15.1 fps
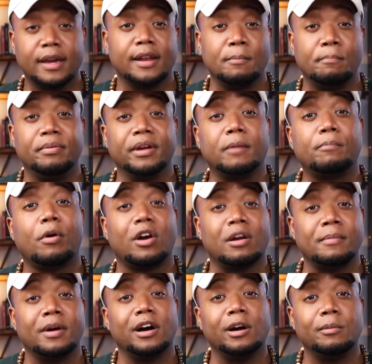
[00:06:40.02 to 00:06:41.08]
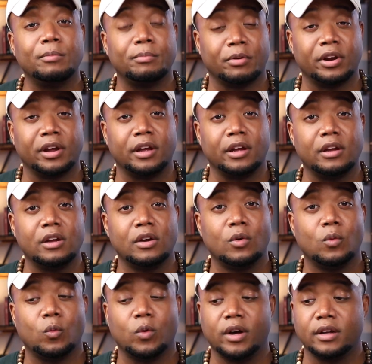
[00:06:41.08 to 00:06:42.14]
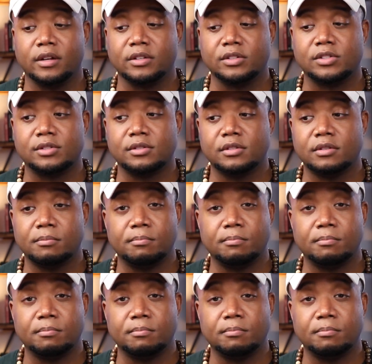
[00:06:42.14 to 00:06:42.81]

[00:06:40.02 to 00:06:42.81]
And a big part of my upbringing was